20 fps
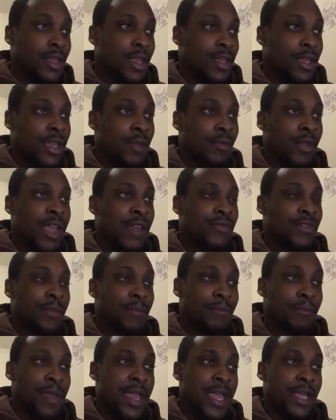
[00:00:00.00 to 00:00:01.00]
And then we have
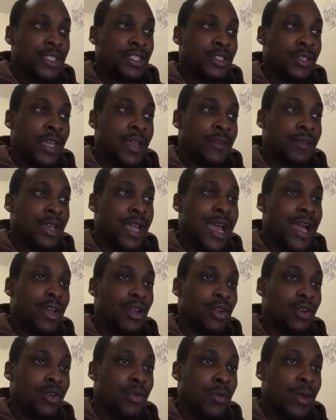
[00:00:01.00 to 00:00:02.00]
the bench. You have
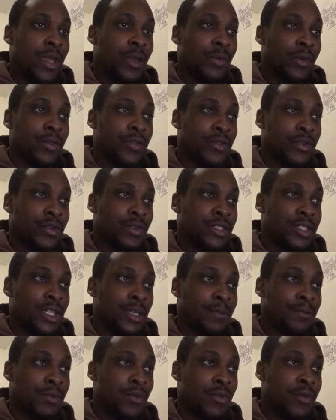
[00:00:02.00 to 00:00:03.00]
Kyle Quinn with
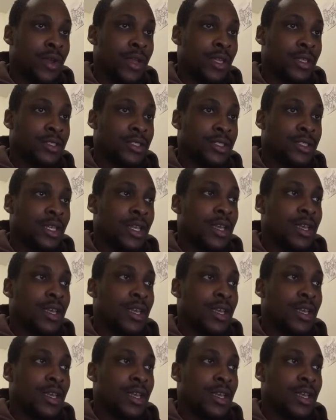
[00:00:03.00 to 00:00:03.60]
13 points.